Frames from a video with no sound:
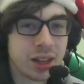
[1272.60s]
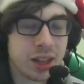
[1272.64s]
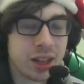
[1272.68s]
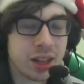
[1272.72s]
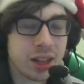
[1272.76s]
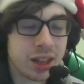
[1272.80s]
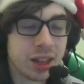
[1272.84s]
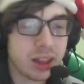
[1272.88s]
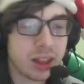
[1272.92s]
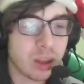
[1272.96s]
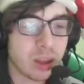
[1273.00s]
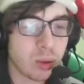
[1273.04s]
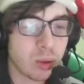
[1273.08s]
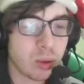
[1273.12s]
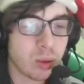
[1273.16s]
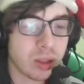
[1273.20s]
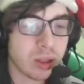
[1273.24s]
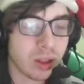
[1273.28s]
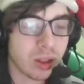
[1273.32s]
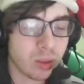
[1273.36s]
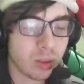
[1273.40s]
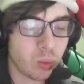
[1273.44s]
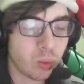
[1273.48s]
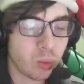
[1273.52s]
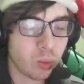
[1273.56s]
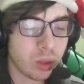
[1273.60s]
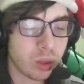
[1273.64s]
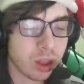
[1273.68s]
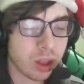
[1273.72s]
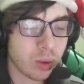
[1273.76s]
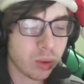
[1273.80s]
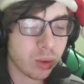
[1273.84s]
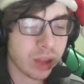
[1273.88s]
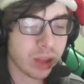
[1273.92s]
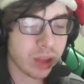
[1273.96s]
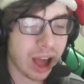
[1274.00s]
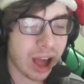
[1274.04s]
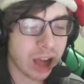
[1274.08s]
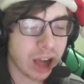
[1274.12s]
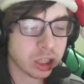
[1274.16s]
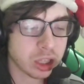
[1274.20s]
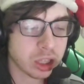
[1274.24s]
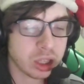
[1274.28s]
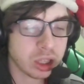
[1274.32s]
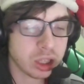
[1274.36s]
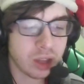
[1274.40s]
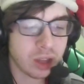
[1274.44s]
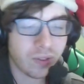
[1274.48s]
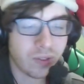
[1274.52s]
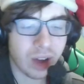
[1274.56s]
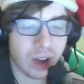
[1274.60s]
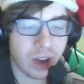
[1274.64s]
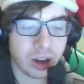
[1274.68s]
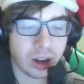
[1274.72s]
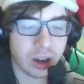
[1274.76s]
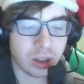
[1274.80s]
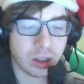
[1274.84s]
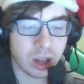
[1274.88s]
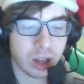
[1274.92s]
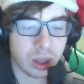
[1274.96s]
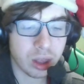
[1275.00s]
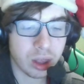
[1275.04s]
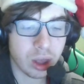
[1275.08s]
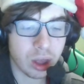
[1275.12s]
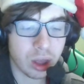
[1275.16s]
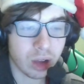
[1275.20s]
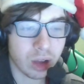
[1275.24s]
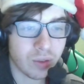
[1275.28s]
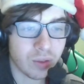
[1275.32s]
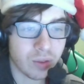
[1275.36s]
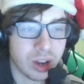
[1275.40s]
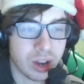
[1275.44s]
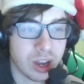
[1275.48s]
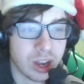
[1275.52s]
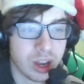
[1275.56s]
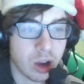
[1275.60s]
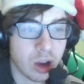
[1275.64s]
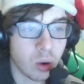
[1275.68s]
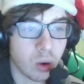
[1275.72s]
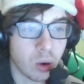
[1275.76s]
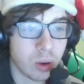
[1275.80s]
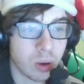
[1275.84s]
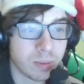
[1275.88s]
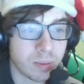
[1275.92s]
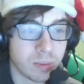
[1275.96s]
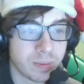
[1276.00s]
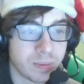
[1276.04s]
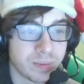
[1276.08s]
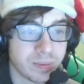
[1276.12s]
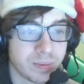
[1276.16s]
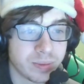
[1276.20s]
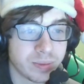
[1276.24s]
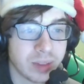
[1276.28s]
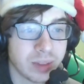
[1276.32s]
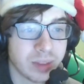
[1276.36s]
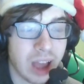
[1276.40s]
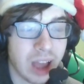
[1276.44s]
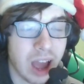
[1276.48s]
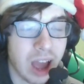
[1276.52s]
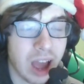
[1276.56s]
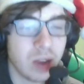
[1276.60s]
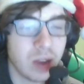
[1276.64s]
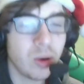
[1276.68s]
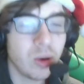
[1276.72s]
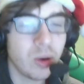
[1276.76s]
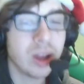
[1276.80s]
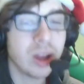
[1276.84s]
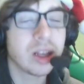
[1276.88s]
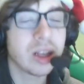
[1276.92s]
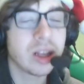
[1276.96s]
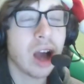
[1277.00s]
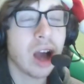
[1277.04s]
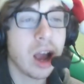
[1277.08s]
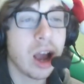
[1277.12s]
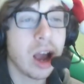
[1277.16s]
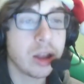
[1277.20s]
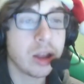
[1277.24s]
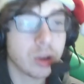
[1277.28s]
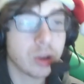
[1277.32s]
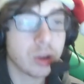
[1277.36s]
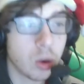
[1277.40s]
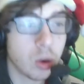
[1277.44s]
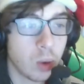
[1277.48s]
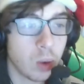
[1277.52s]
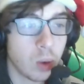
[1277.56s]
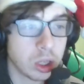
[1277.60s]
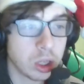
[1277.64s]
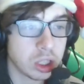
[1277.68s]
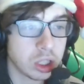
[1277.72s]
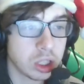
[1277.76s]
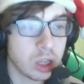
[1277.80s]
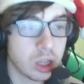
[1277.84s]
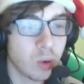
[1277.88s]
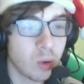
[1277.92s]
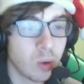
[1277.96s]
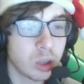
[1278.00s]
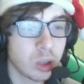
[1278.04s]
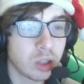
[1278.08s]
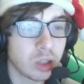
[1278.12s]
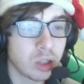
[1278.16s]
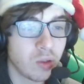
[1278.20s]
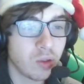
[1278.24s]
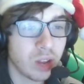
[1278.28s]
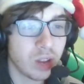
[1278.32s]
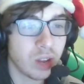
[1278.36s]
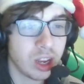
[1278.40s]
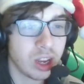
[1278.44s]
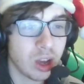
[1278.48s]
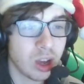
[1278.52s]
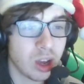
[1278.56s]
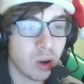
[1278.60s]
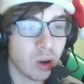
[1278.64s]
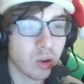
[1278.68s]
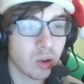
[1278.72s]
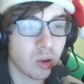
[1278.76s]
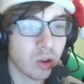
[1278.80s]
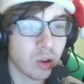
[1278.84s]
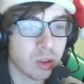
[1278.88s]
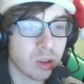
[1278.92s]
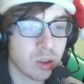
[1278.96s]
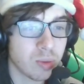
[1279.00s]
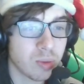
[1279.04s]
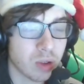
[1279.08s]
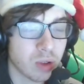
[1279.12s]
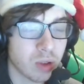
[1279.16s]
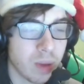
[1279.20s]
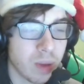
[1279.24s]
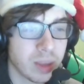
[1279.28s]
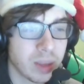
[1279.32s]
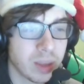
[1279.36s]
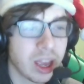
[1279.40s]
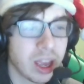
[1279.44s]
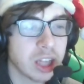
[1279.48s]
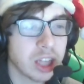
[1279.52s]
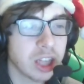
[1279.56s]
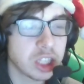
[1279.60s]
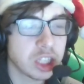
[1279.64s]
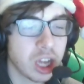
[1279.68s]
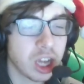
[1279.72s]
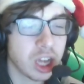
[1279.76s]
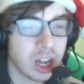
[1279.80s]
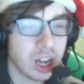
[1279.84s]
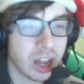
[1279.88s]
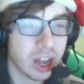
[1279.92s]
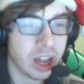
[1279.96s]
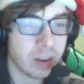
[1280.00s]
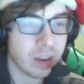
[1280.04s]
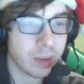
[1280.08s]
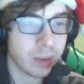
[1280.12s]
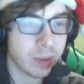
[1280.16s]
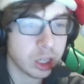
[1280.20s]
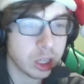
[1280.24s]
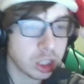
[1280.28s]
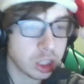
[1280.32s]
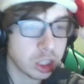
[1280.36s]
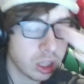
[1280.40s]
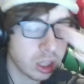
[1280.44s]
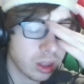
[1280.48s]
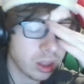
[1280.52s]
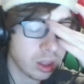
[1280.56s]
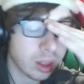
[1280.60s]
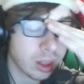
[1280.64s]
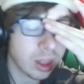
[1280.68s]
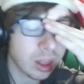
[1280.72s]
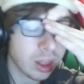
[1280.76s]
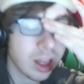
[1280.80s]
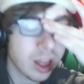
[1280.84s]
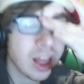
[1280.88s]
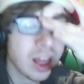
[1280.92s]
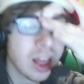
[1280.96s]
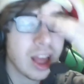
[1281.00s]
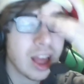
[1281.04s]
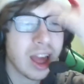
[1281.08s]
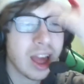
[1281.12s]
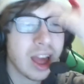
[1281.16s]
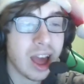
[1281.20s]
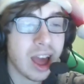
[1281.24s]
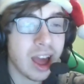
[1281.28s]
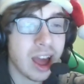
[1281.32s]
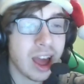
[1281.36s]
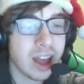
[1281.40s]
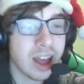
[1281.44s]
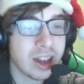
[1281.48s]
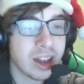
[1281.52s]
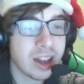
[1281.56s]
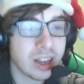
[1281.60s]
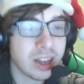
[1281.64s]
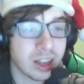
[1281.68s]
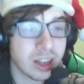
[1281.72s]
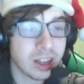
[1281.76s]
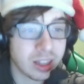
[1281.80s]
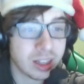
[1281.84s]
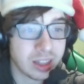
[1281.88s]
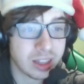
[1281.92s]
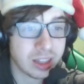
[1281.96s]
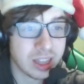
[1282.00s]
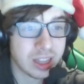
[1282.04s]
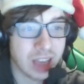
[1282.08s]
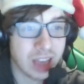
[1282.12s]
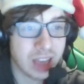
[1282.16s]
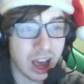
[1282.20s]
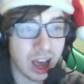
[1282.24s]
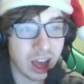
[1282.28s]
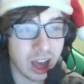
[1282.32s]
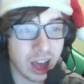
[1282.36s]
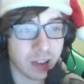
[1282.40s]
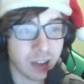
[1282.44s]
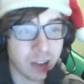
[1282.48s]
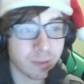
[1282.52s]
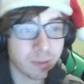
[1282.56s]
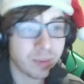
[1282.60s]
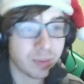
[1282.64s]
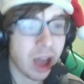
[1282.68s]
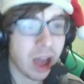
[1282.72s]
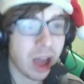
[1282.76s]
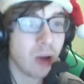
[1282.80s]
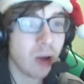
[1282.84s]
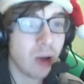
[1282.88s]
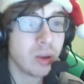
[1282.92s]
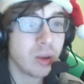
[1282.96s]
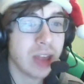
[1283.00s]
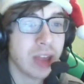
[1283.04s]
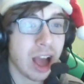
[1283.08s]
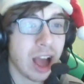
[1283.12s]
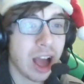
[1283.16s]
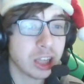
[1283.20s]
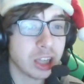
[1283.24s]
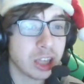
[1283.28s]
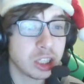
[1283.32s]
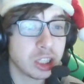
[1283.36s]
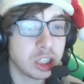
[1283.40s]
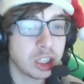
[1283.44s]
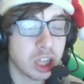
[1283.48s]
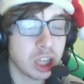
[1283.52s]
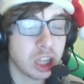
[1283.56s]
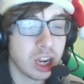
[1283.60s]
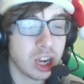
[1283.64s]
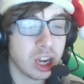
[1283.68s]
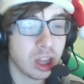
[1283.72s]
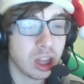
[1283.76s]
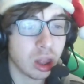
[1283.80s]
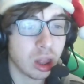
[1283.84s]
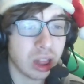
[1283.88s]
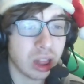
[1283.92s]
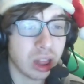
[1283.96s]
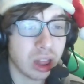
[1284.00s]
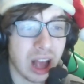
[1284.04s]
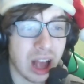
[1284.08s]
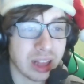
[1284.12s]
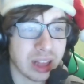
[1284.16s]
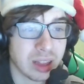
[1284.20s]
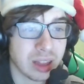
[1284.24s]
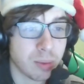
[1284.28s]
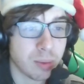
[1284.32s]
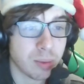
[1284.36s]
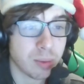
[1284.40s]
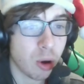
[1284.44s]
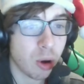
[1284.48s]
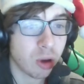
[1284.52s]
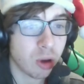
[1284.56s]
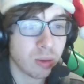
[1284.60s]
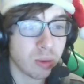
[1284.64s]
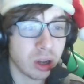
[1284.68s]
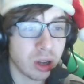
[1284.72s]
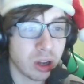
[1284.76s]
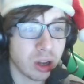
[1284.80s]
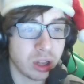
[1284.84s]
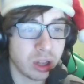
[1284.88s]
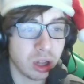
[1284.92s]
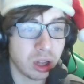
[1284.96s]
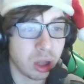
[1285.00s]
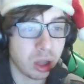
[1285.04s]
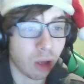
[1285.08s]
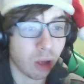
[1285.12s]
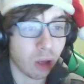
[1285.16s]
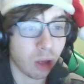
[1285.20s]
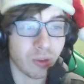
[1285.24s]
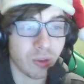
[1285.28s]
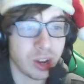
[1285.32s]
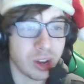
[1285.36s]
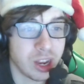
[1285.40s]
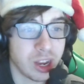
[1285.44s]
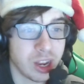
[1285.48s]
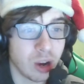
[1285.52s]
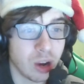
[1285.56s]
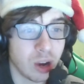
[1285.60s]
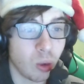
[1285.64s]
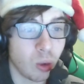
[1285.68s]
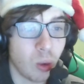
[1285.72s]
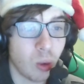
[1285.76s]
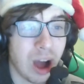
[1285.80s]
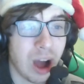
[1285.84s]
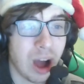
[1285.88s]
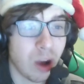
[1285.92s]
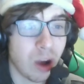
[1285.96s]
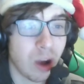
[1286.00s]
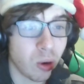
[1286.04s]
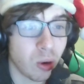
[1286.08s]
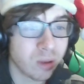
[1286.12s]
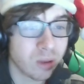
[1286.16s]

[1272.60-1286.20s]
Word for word: This was this was actually the final Nuzlocke video. Anyways, guys, go watch the original video. Go subscribe to get Jaiden Animations. And yeah, that was actually Jaiden's last Pokemon Nuzlocke video. Wow.